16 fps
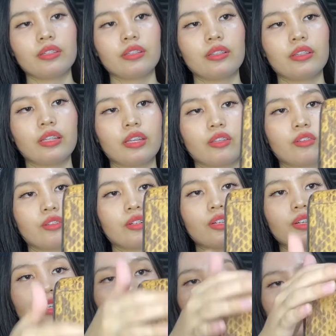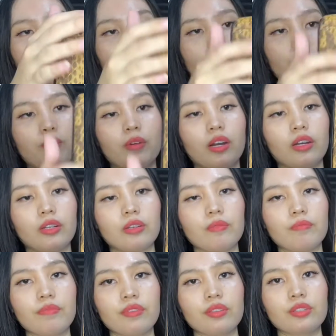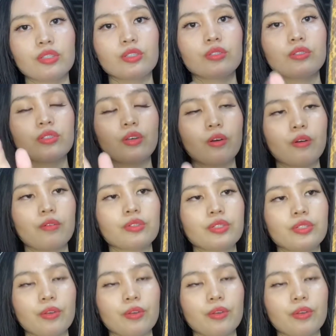leather at the bottom. So